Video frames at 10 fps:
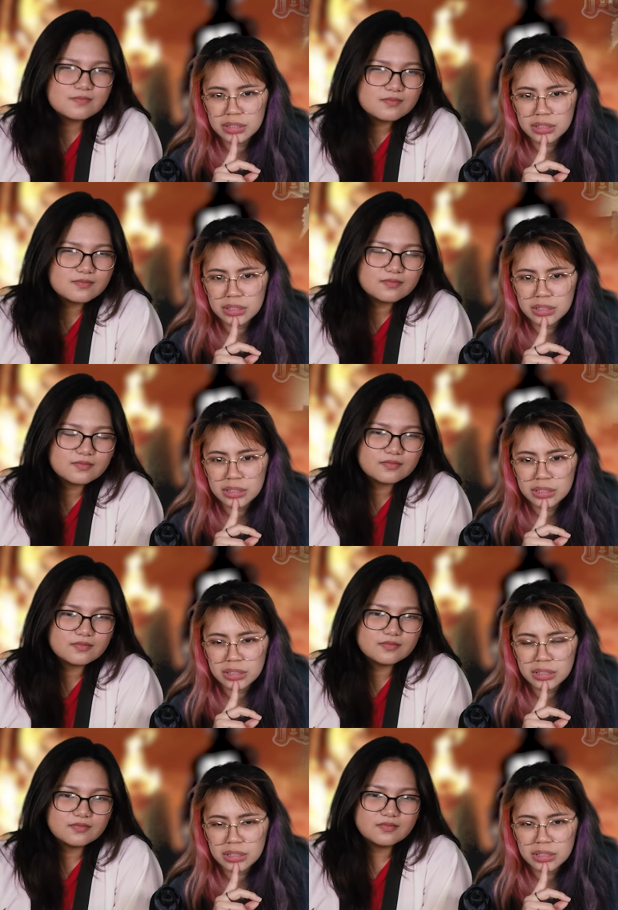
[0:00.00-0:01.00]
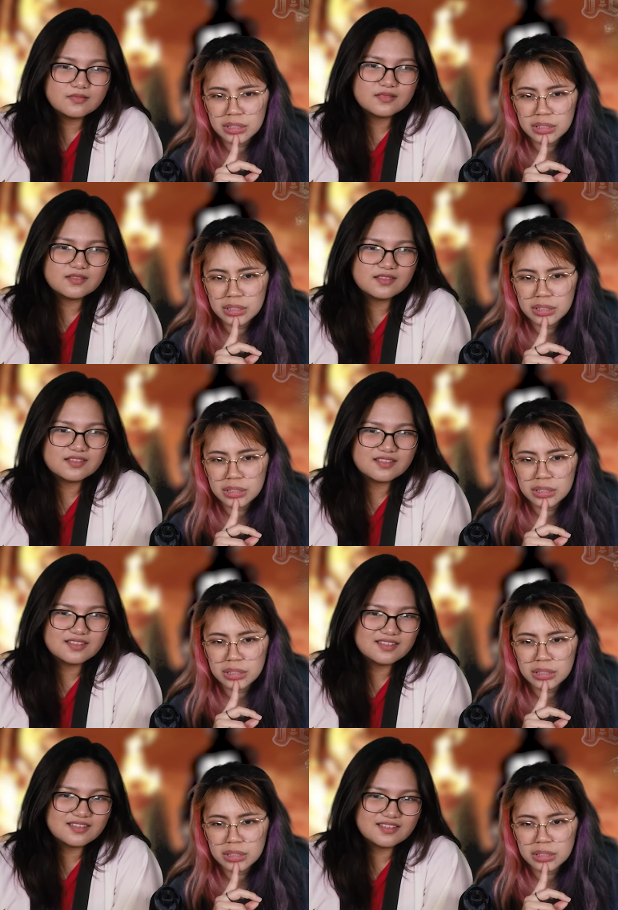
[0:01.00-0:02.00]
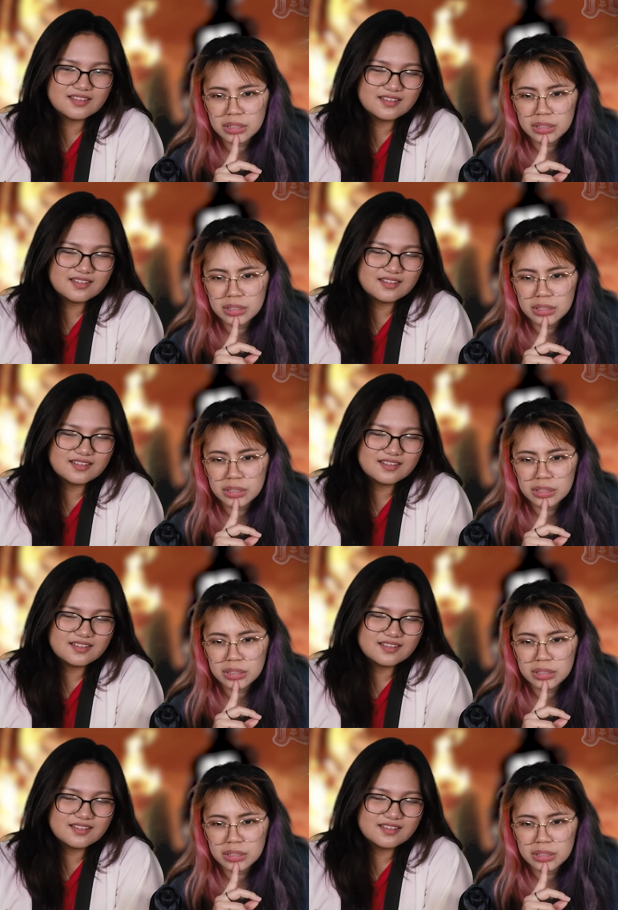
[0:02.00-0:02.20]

Nobody speaks.